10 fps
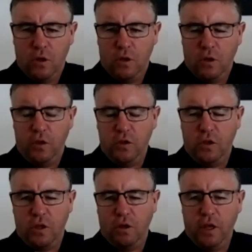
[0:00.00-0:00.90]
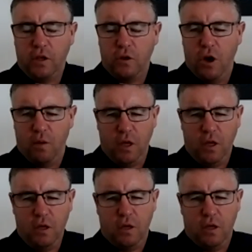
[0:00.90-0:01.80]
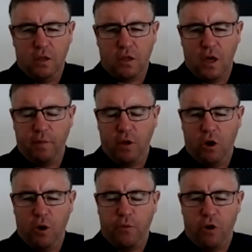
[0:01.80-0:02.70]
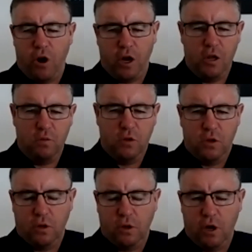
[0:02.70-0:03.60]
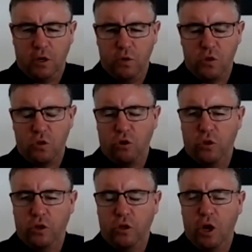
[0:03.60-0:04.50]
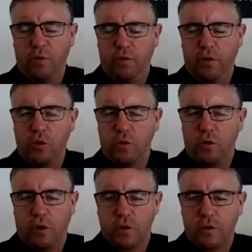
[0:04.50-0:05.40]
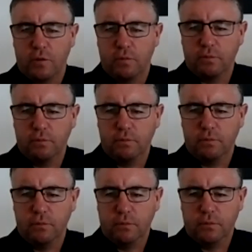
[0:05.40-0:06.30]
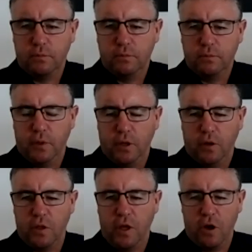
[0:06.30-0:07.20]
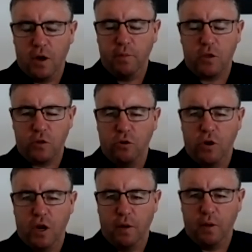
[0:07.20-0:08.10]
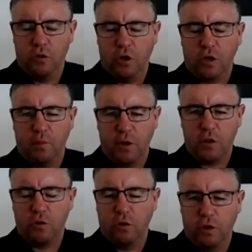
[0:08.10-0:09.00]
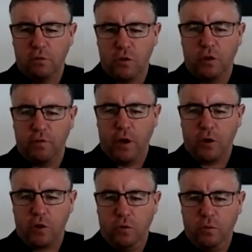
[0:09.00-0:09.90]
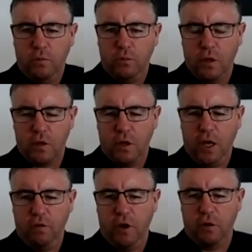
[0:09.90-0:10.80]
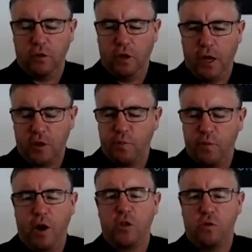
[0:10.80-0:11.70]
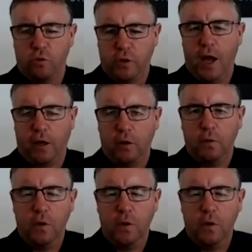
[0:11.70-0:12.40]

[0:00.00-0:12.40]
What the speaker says: the New Zealand economy is going to be operating like it was during the global financial crisis, because the economy is still not going to be fully functional. So even at the aspirational target,